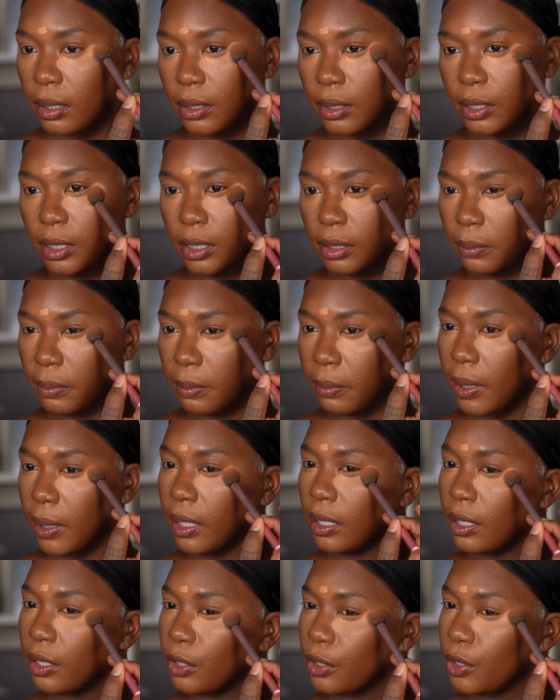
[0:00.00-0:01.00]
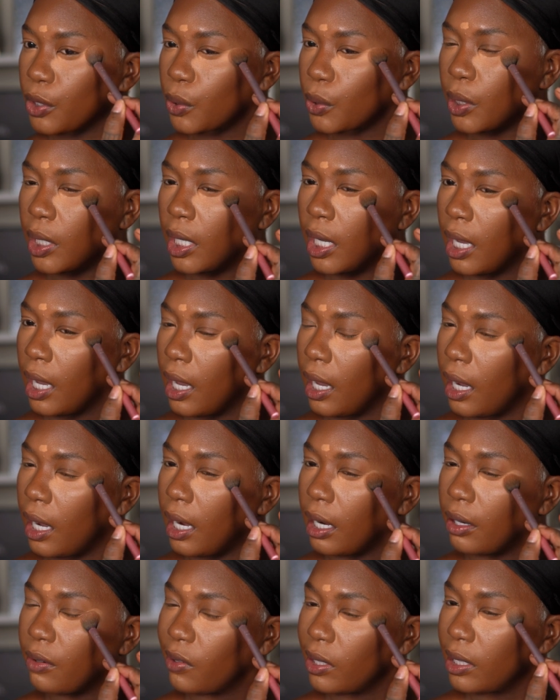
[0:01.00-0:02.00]
Just making sure.
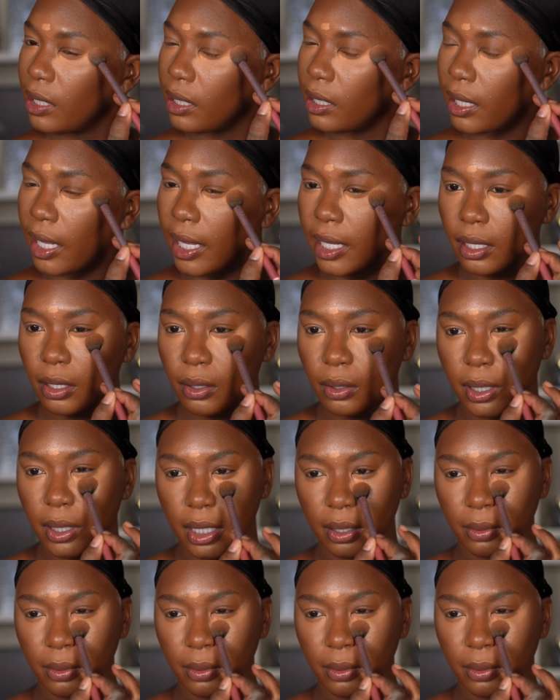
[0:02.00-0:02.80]
I really like going